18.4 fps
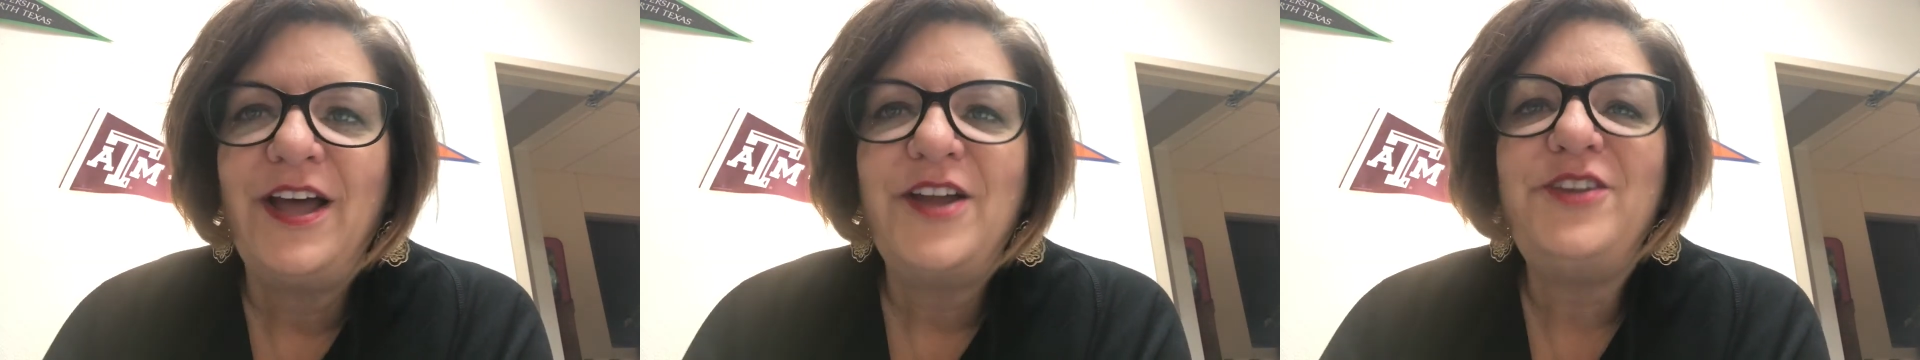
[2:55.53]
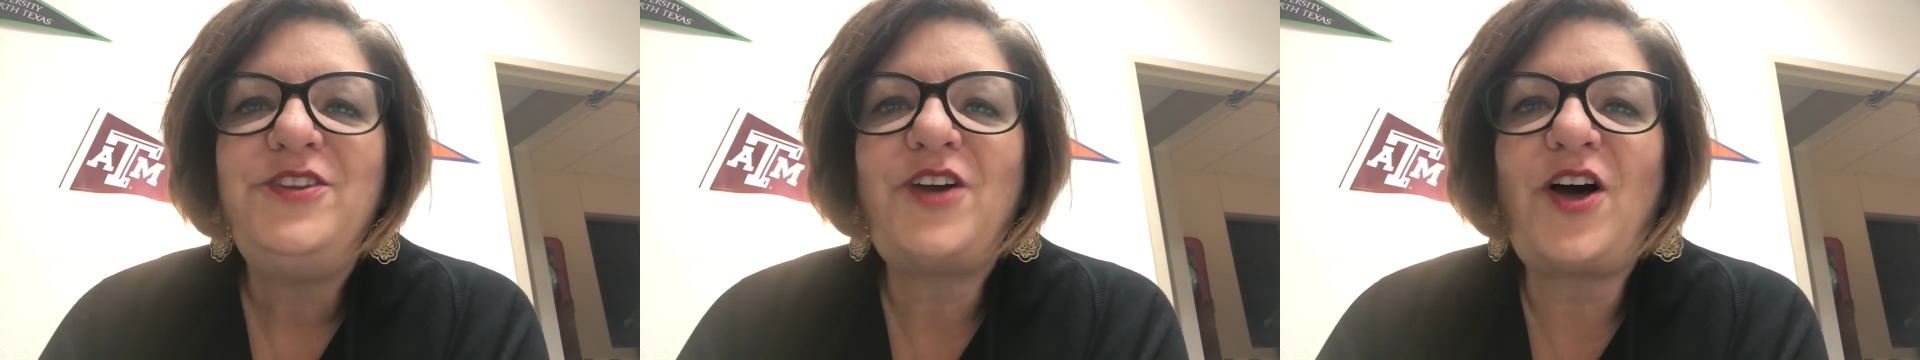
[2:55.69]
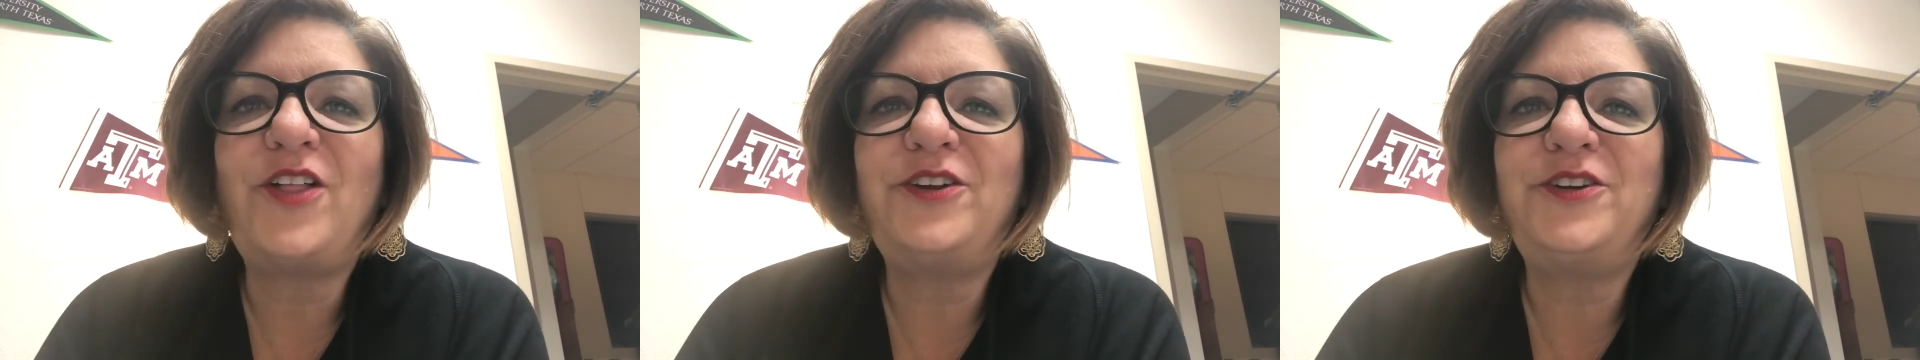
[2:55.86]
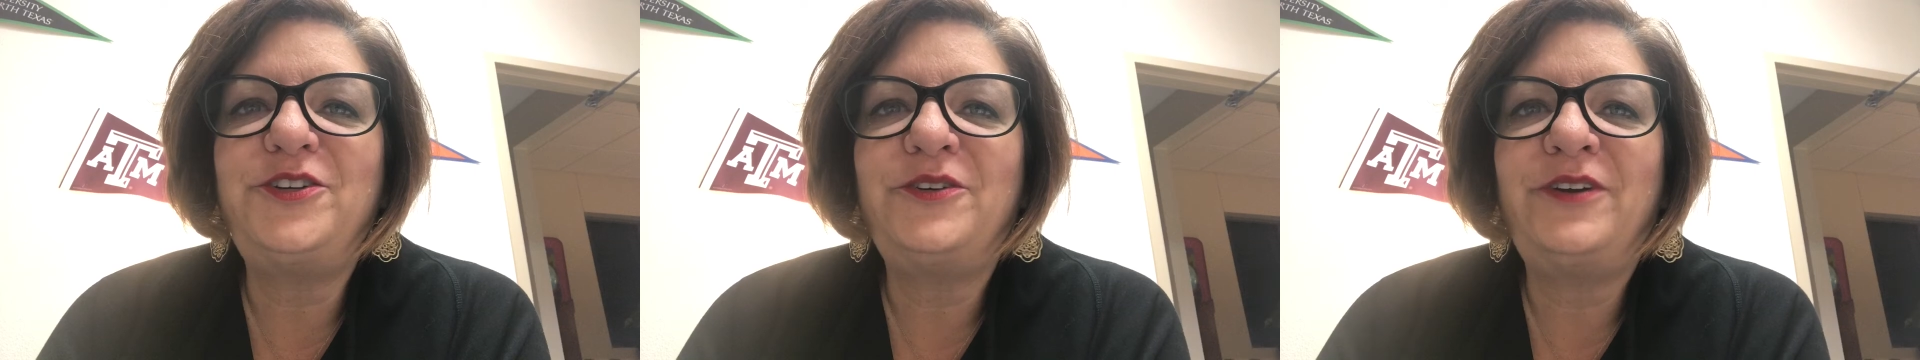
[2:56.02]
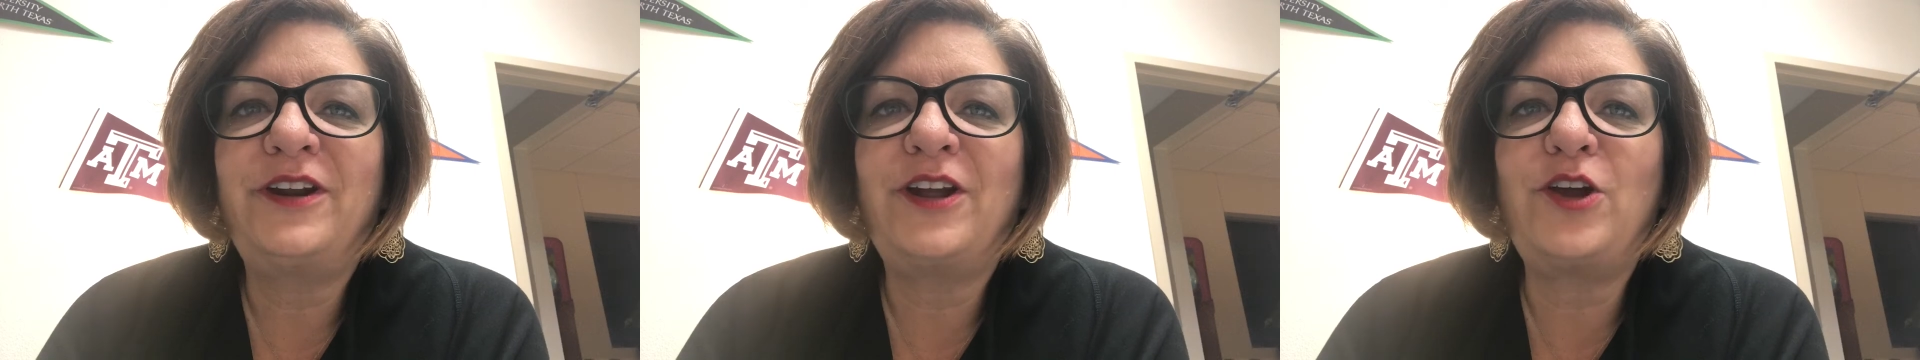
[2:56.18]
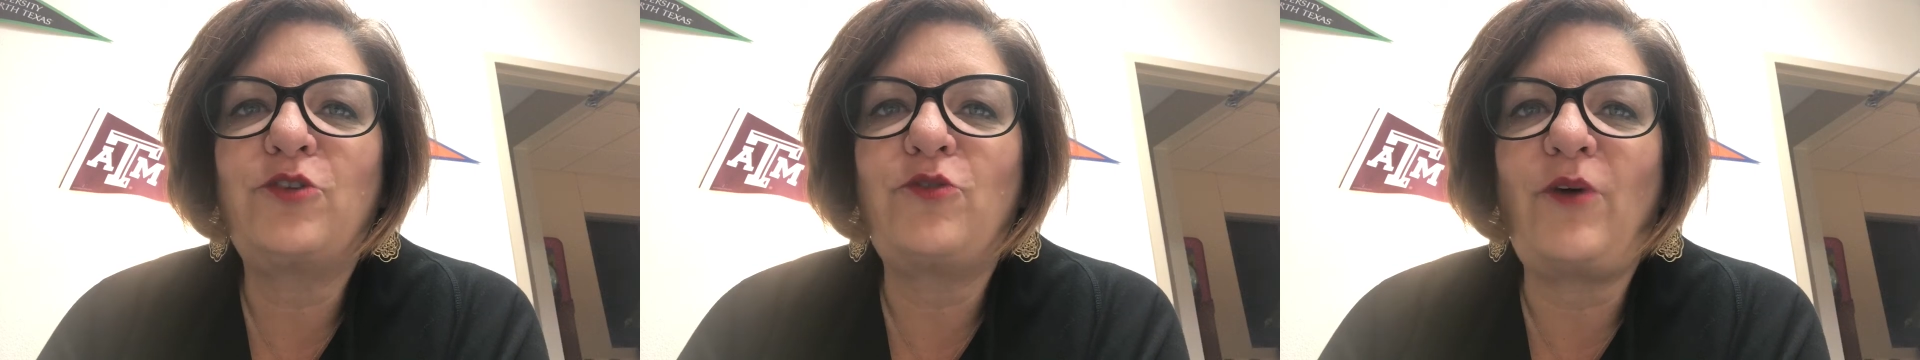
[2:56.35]
Y'all are
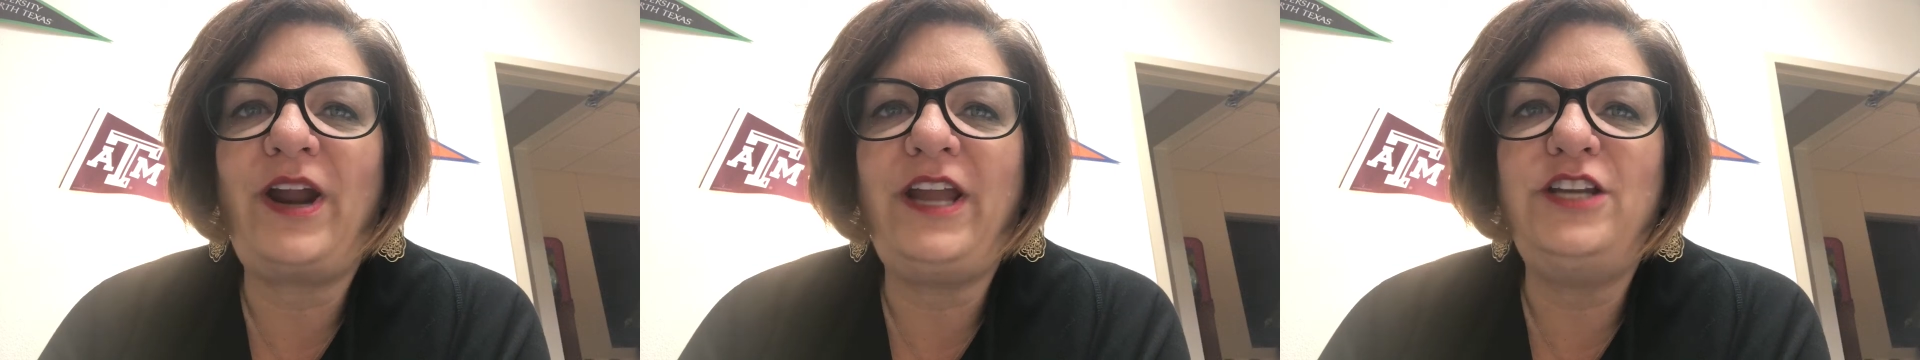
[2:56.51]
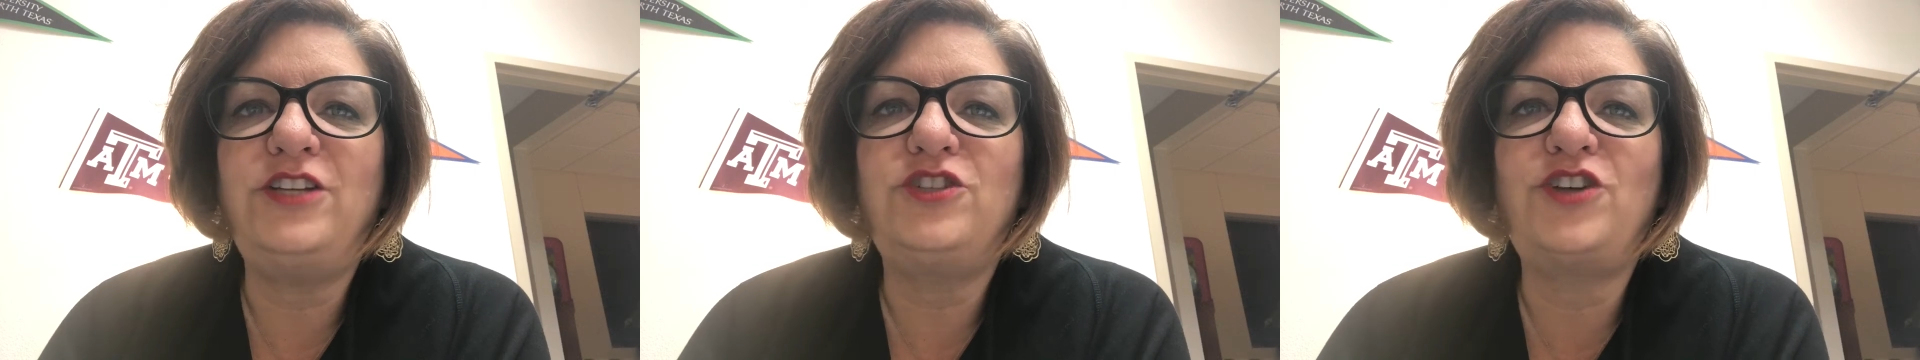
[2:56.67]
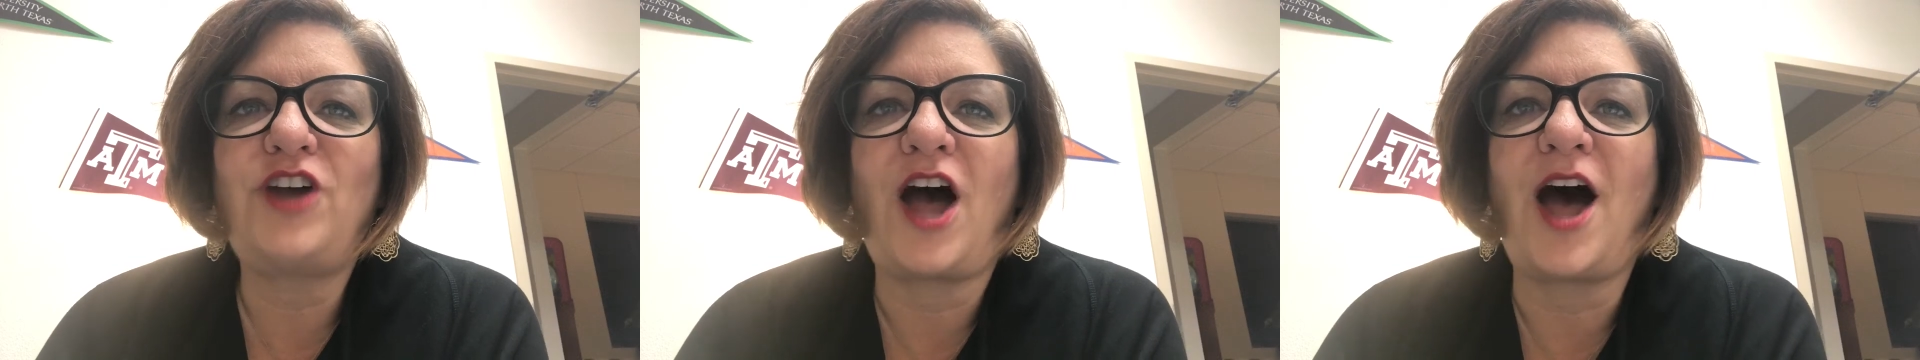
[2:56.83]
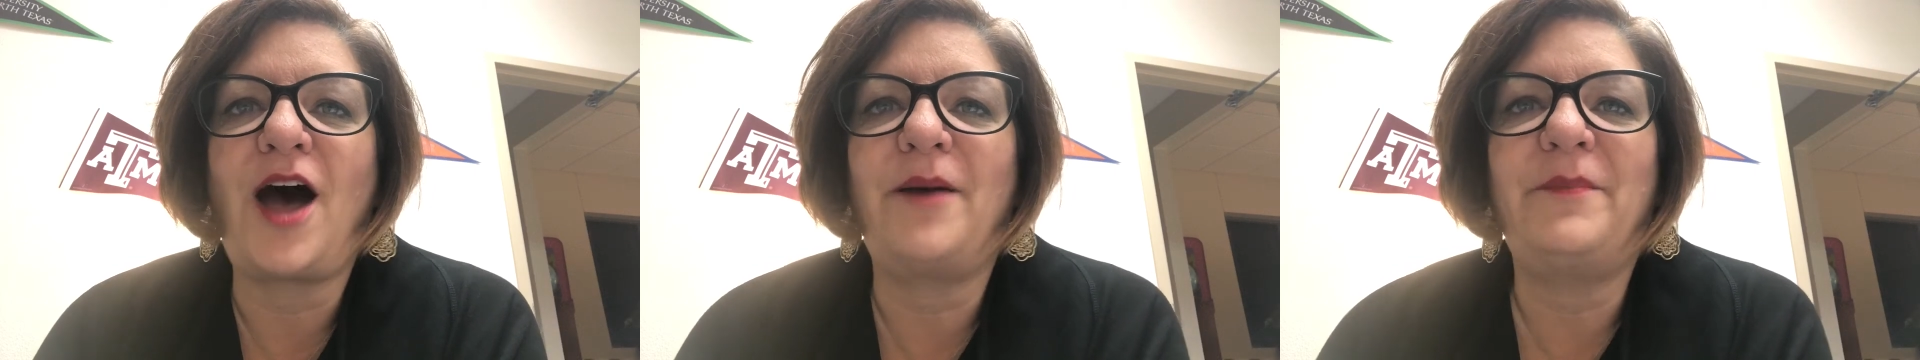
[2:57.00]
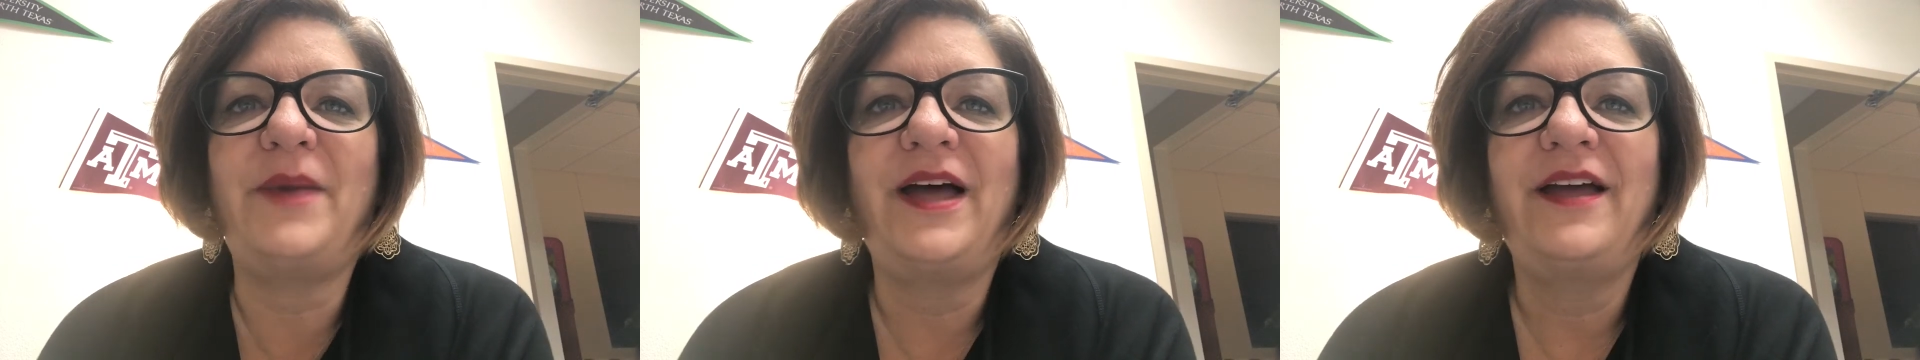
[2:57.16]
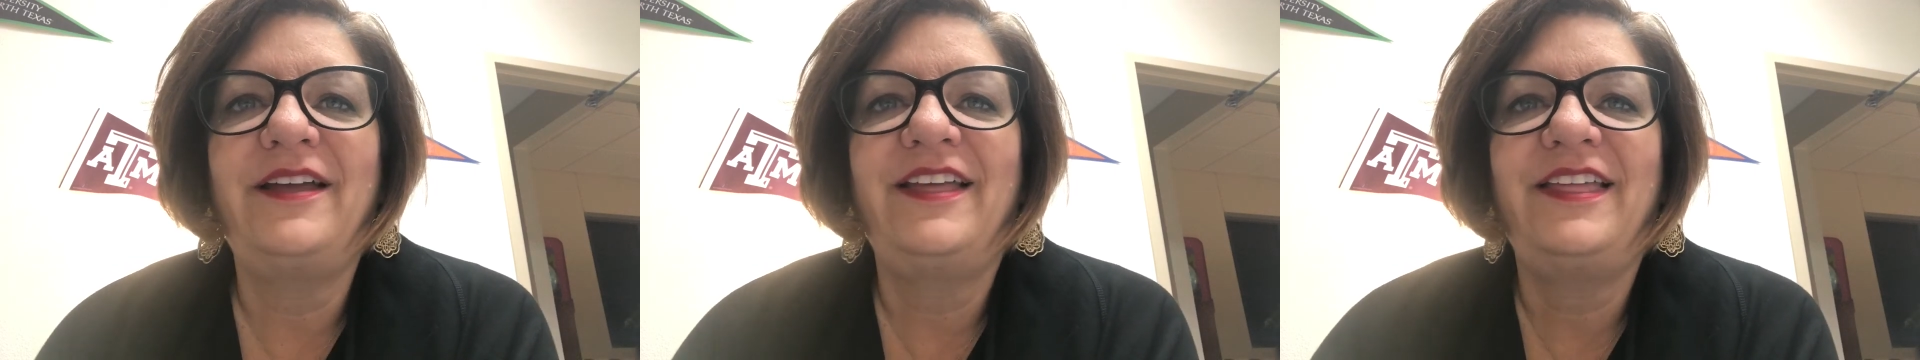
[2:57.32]
doing a great job.